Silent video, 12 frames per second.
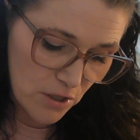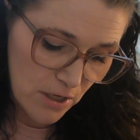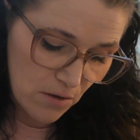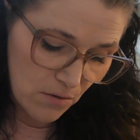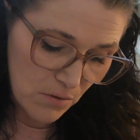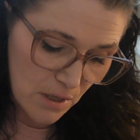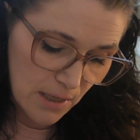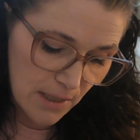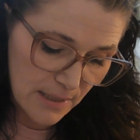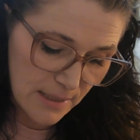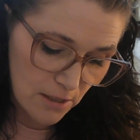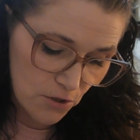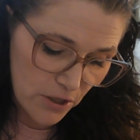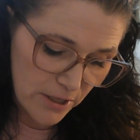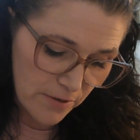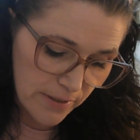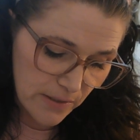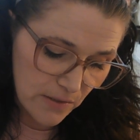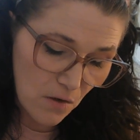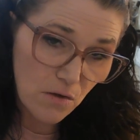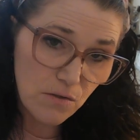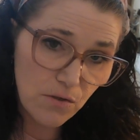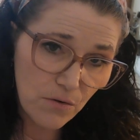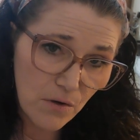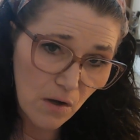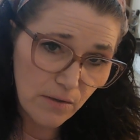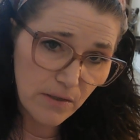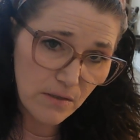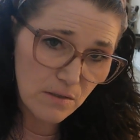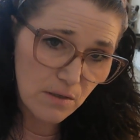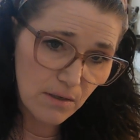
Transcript: Now, uh, Sagittarius also got this,